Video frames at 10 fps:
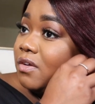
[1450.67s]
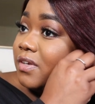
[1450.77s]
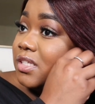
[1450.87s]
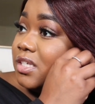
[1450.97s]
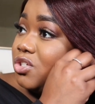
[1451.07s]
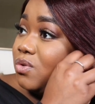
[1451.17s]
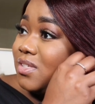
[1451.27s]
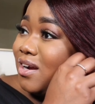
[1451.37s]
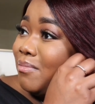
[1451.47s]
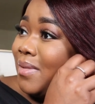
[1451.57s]
off because these
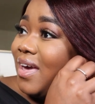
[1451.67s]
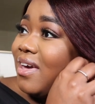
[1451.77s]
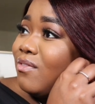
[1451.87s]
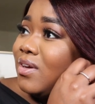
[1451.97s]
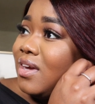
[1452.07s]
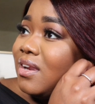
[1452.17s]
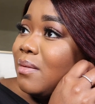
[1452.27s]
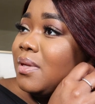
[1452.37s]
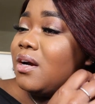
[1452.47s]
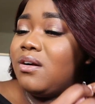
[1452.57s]
joints are matte heavy and they
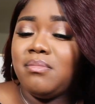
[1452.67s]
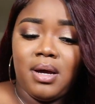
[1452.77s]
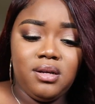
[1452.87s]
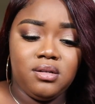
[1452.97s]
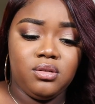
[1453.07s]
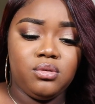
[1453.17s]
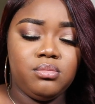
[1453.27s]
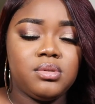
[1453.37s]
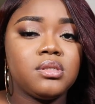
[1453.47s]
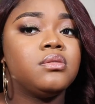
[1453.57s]
be hurting my
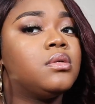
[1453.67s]
earlobes.